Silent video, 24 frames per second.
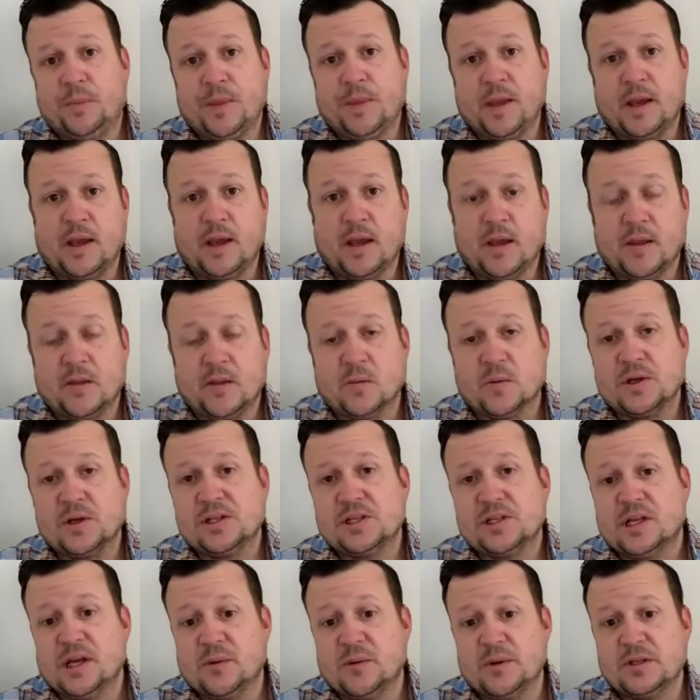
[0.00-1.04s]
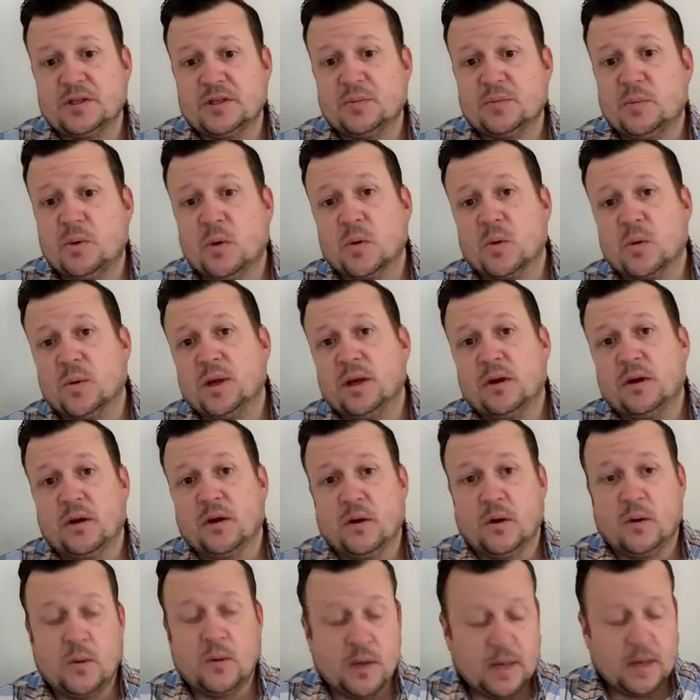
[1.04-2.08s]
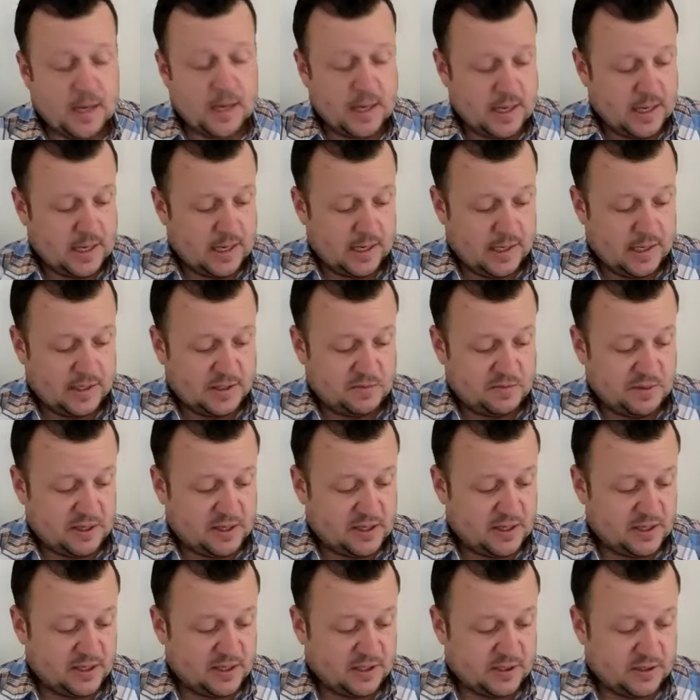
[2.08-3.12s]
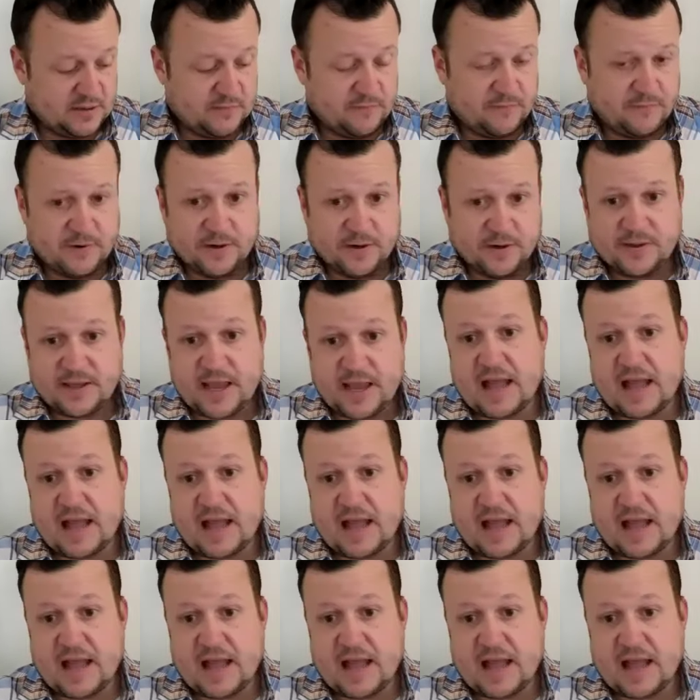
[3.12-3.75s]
And the reason I went to Puerto Rico is because of the